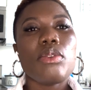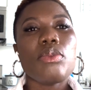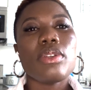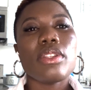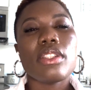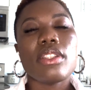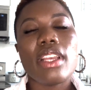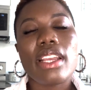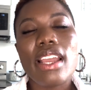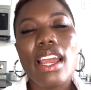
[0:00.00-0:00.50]

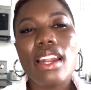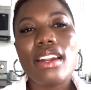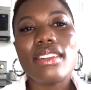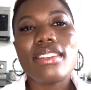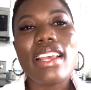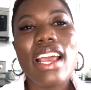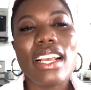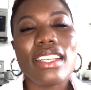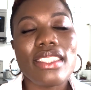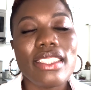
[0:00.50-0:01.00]
with the kind of
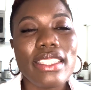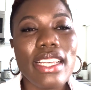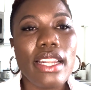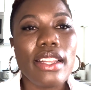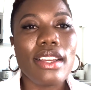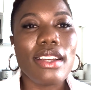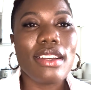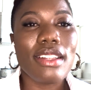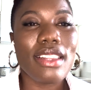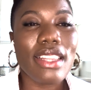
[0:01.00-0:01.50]
taxes that they
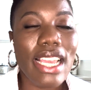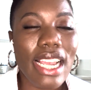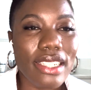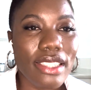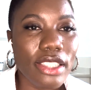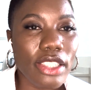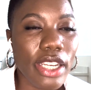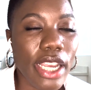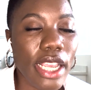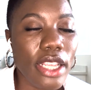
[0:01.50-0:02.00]

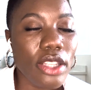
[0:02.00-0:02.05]
collect. Okay,